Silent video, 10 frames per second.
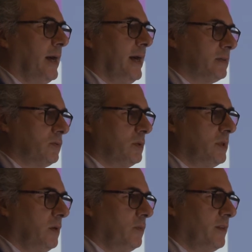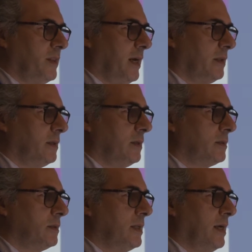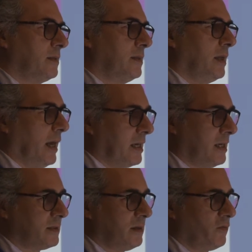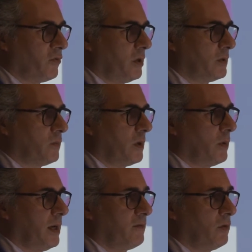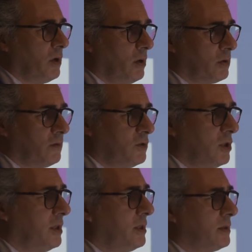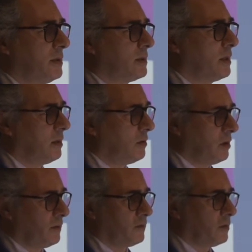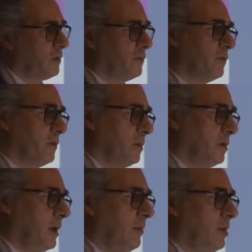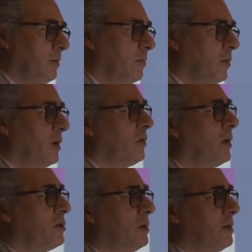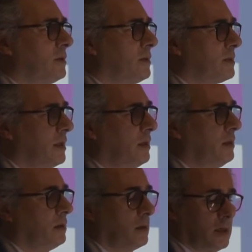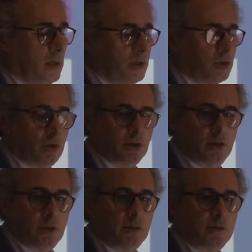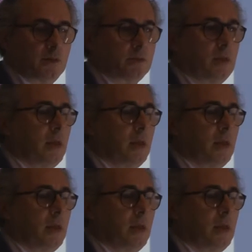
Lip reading: has to deal with that, is that at least in France, where we have a lot of geneticists and a lot of, molecular geneticists and clinician geneticists,